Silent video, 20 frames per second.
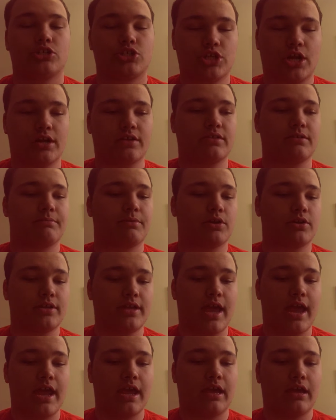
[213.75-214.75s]
Jonathan
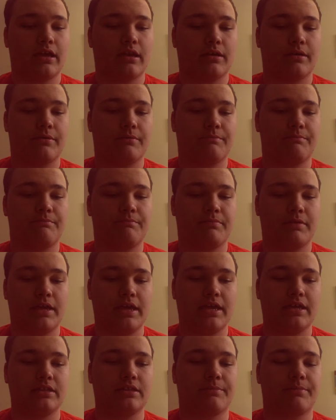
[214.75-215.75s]
Bernier,
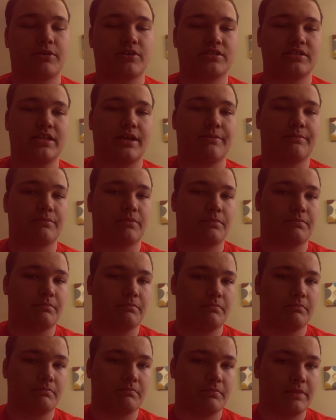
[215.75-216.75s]
being the person that
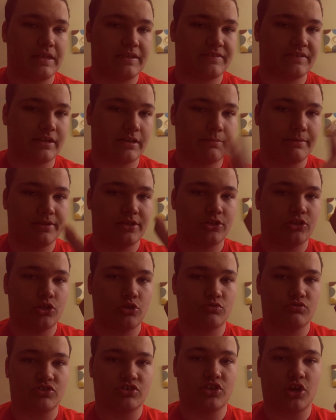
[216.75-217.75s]
is going to be the
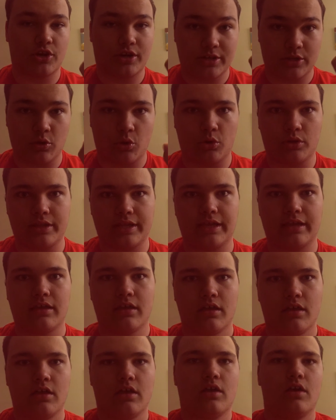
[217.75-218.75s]
new starting goalie
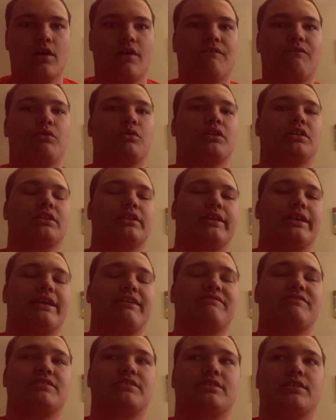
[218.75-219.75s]
for the
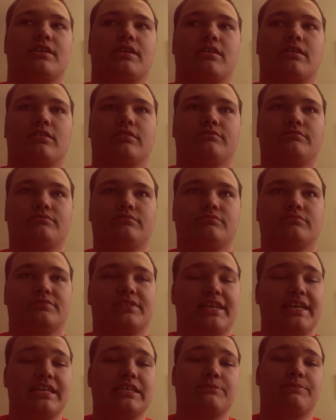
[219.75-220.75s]
Leafs,
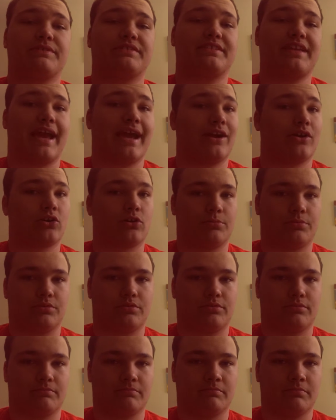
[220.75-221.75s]
he's been
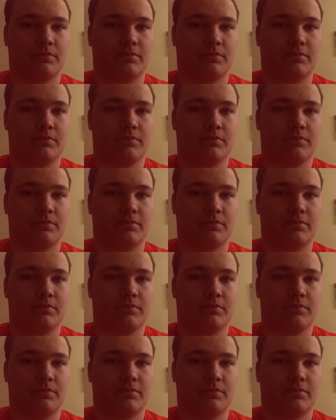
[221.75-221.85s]
terrible.